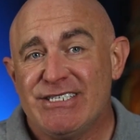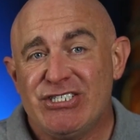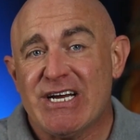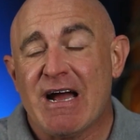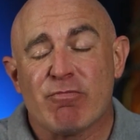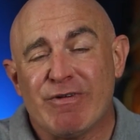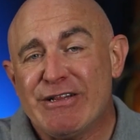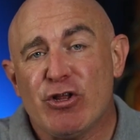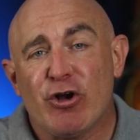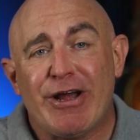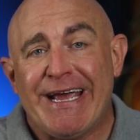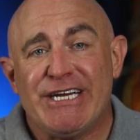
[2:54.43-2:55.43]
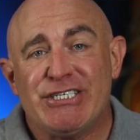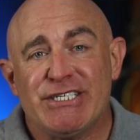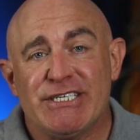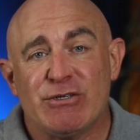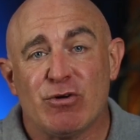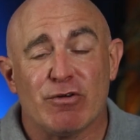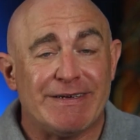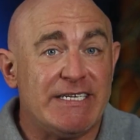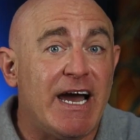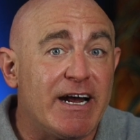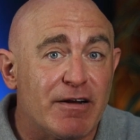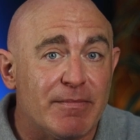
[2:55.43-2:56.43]
job relocation or
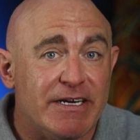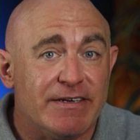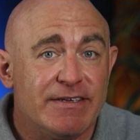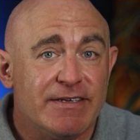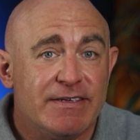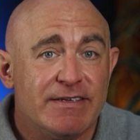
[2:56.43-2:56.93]
retirement,